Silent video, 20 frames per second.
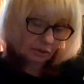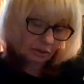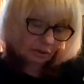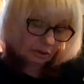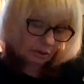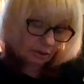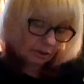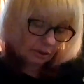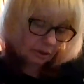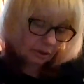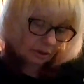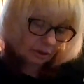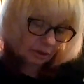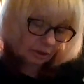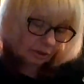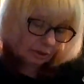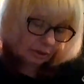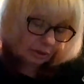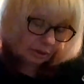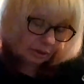
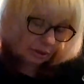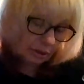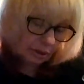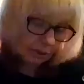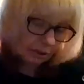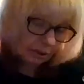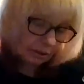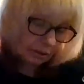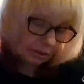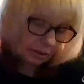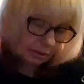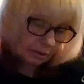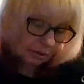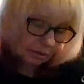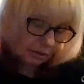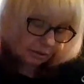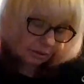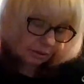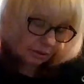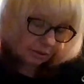
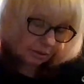(silence)